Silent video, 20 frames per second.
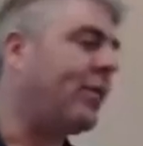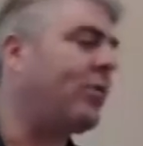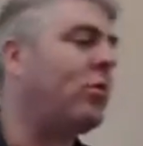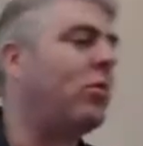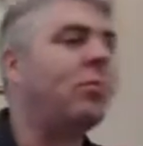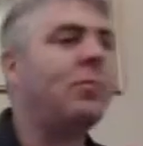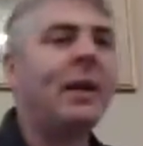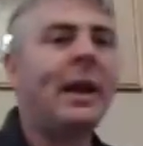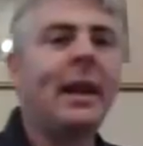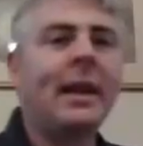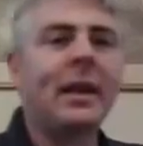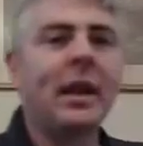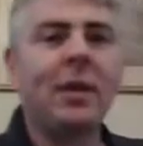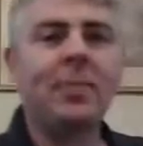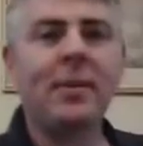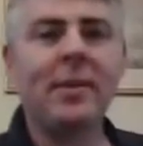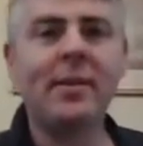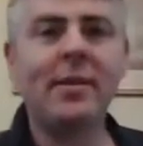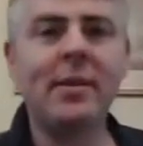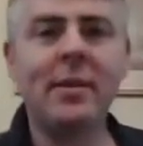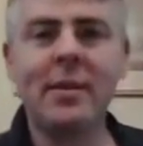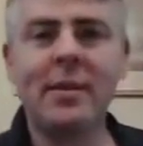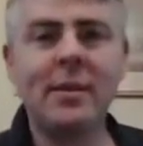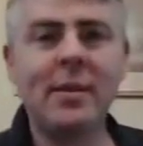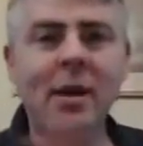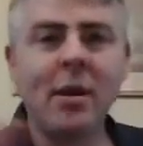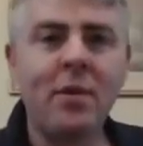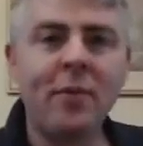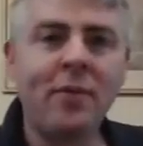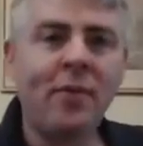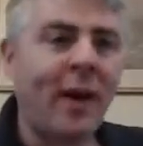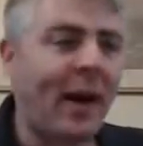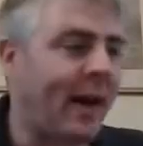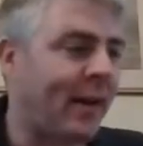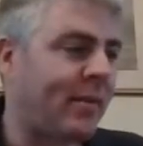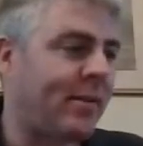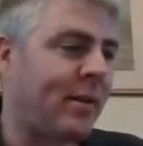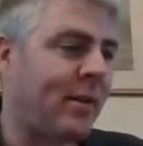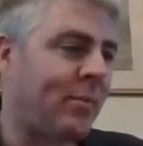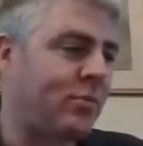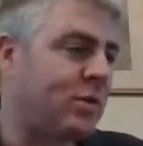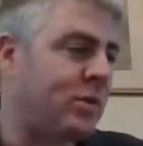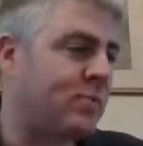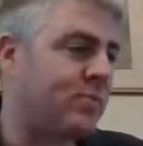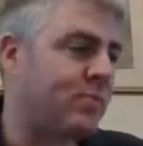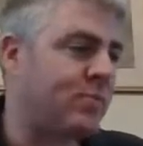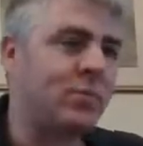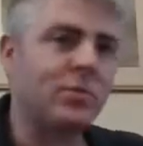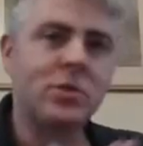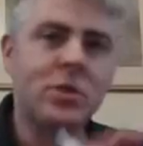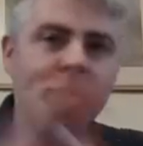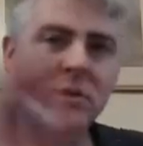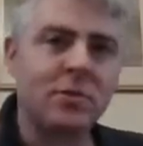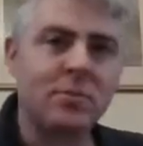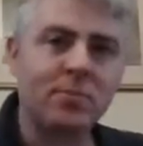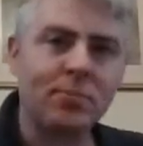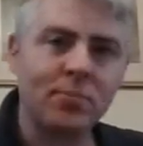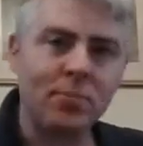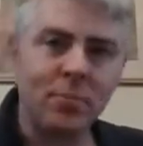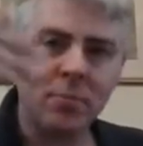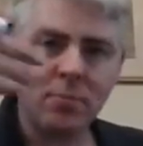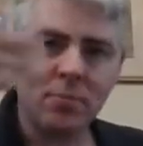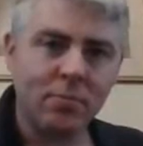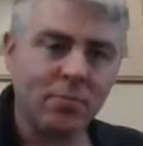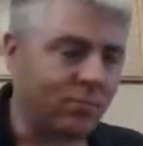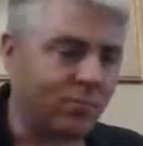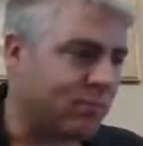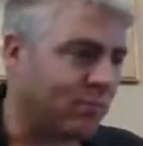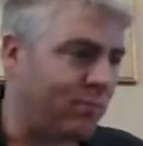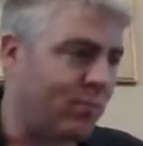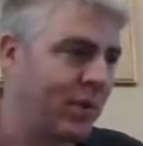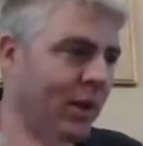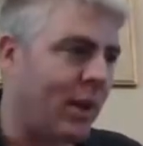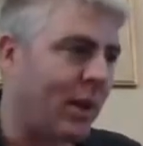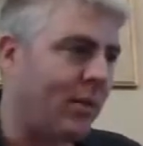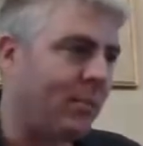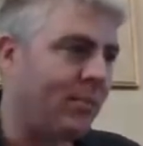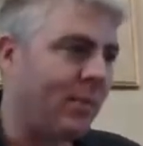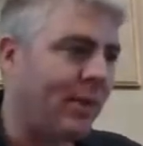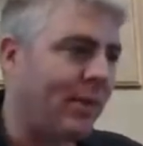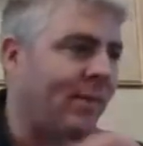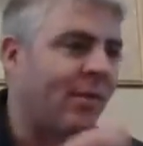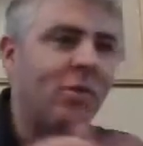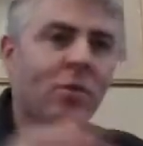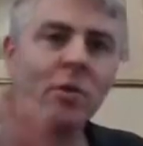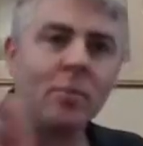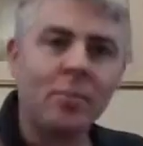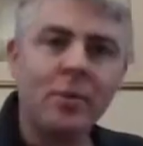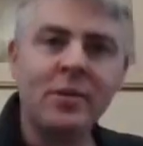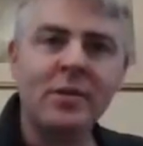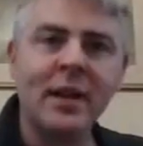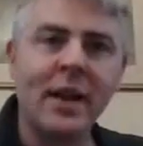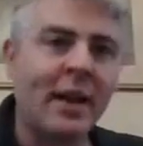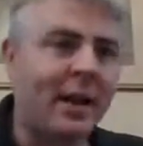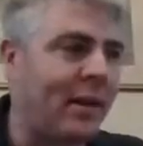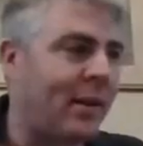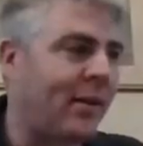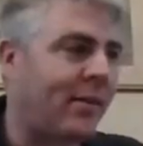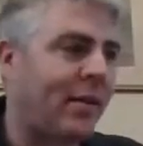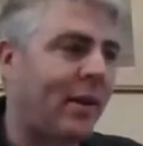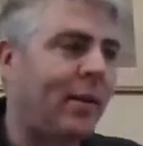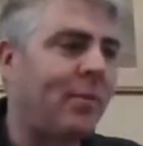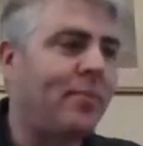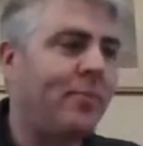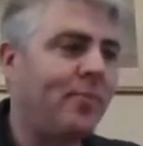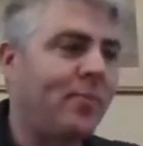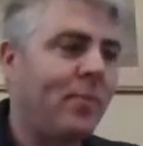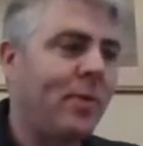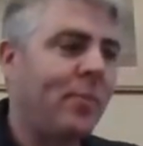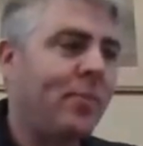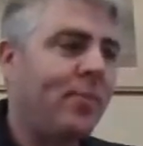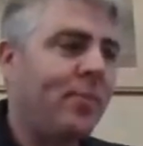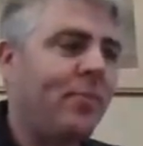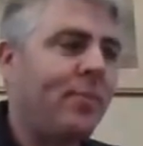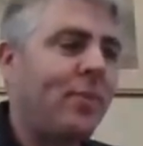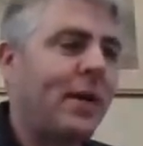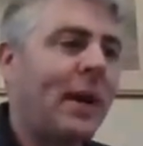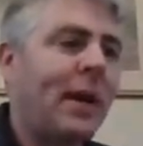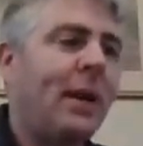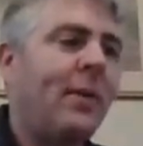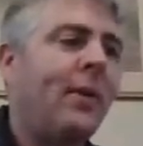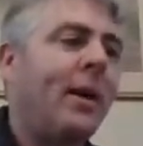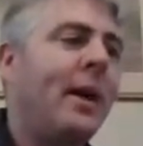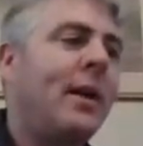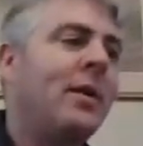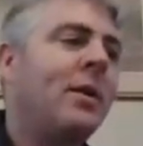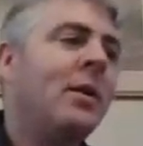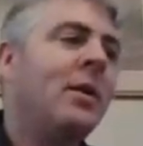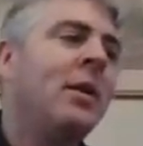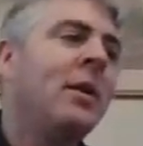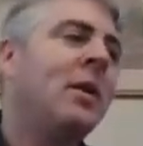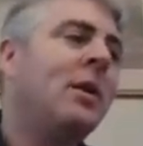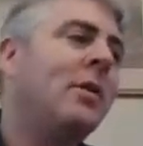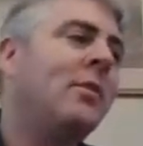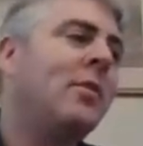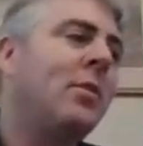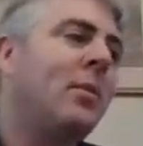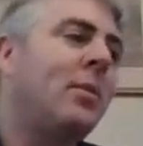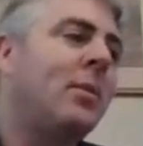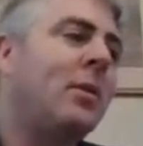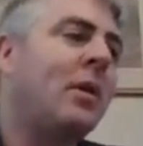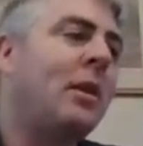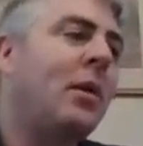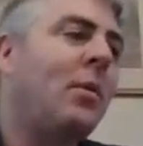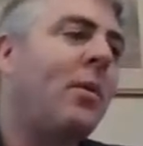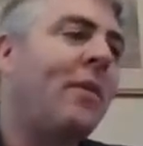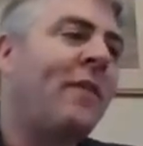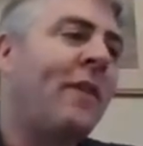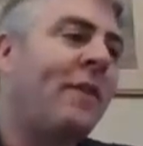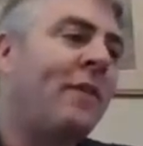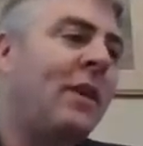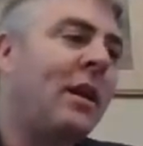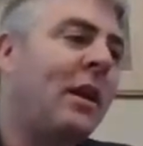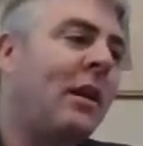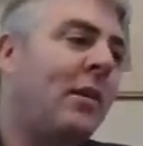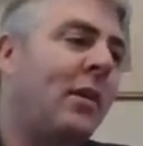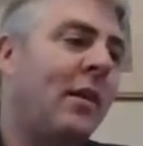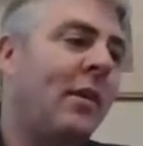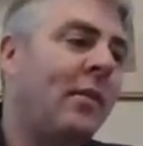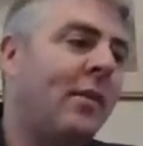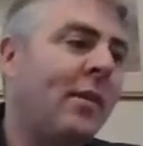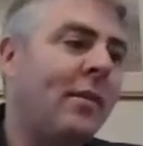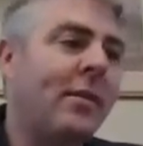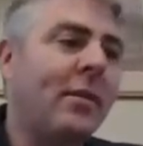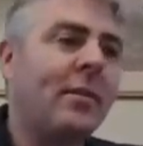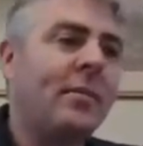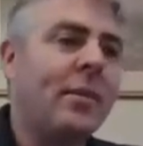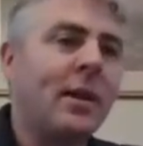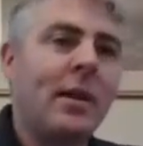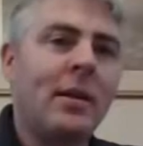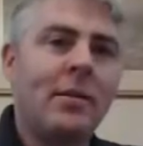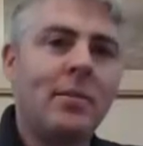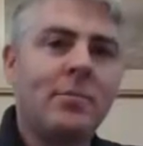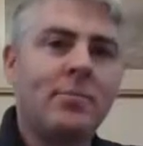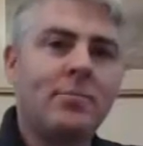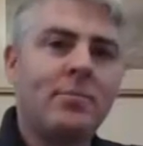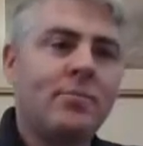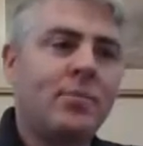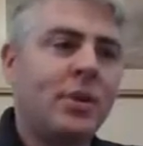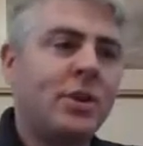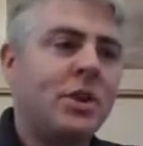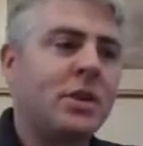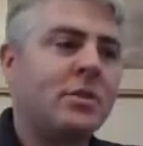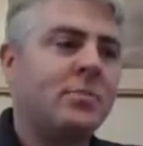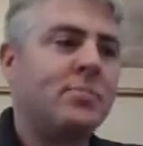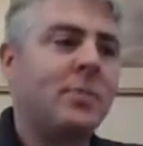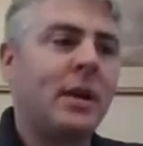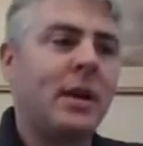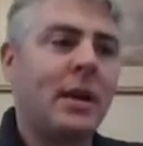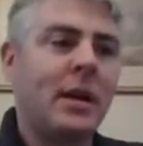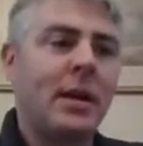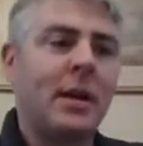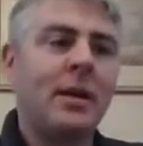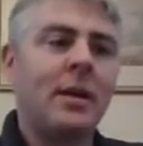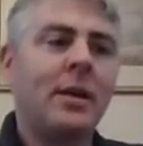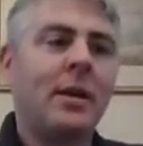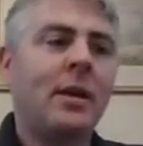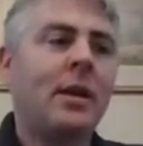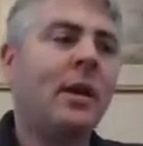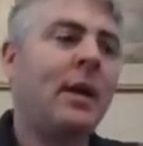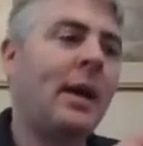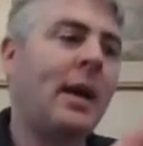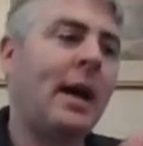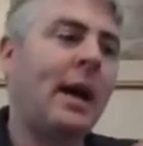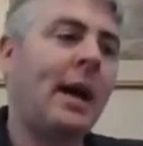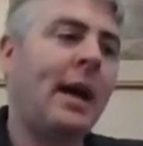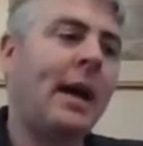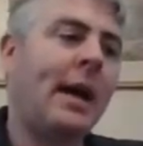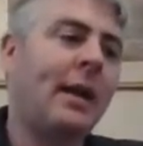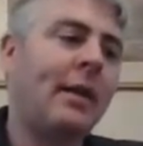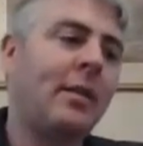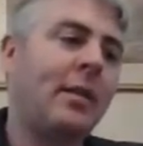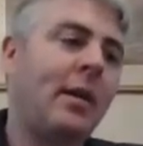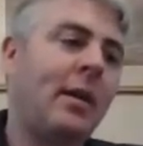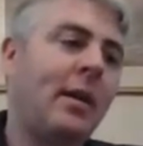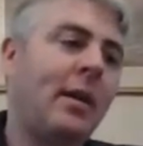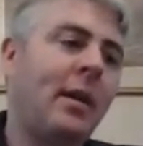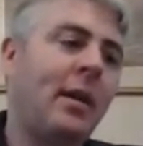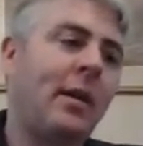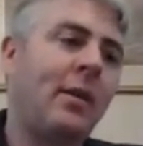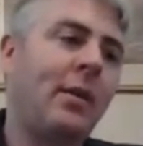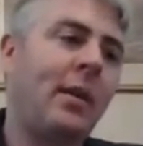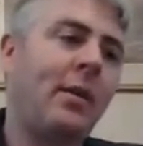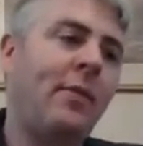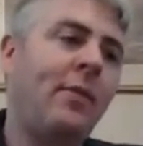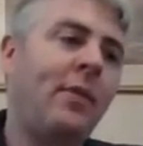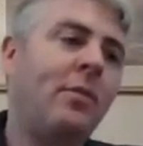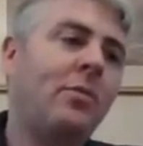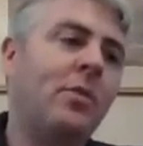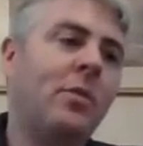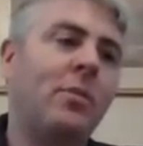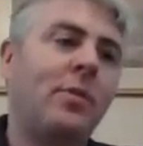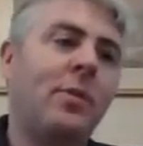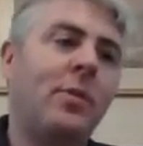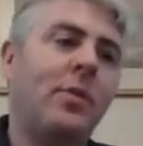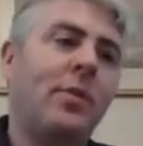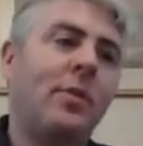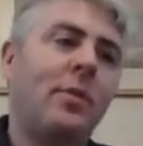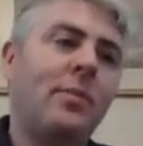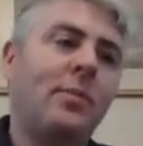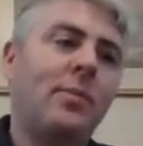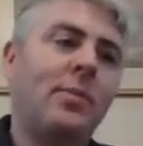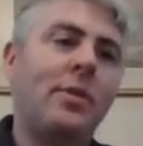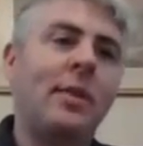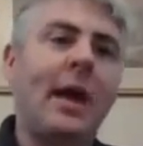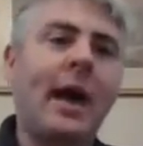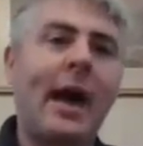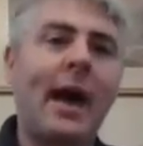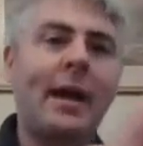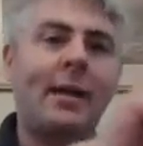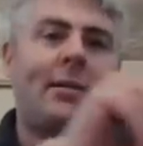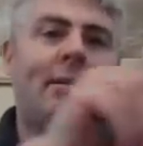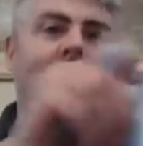it's all made up. It's no facts here. I'm just this is all pretend. So anyway, so we want to know what 50 euros is in British money, and if you do I